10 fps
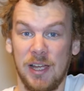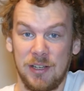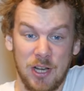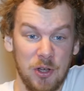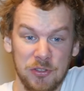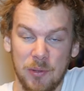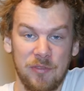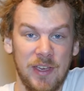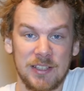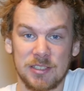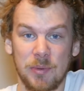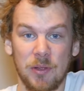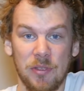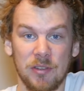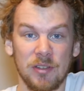I know some facts
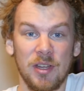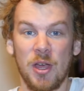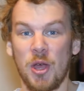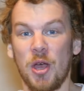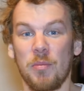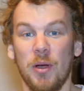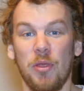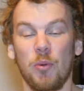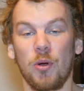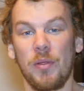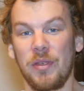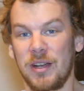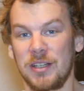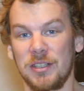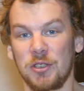about the world
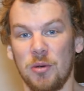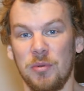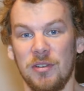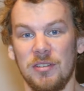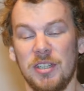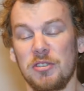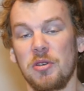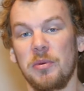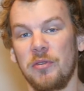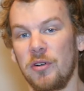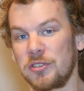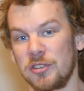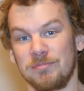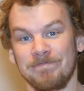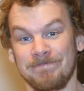that I didn't know before.
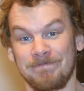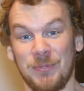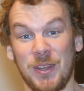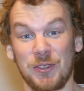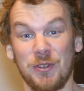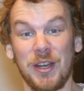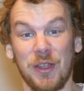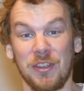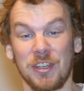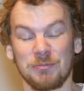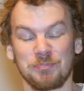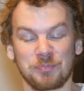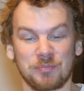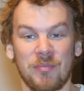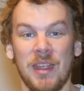So that's great, I think.
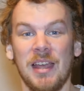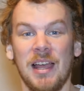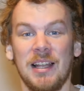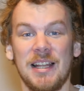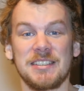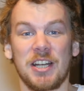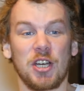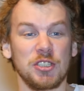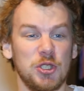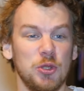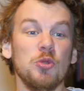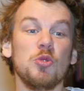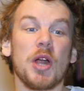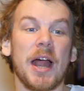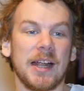Let's head on
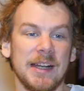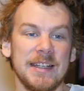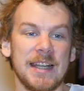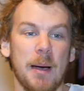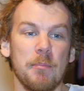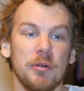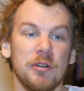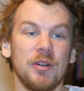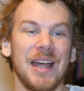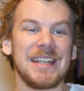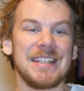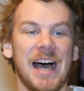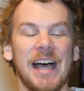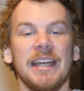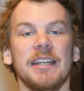to
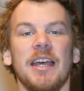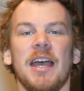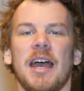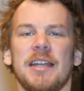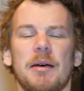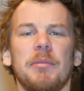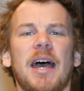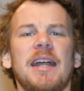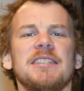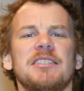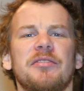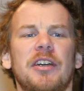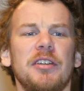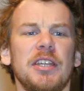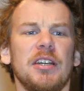NumberNine. NumberNine is a
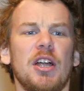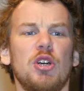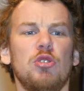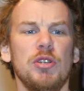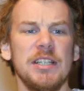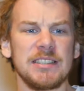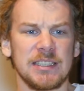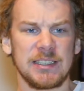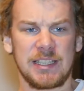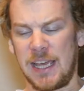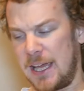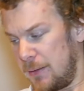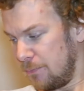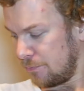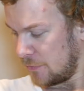very recent
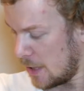game.